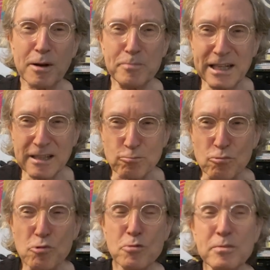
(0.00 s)
I mean the
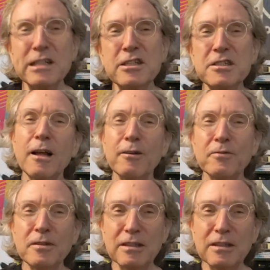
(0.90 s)
room itself,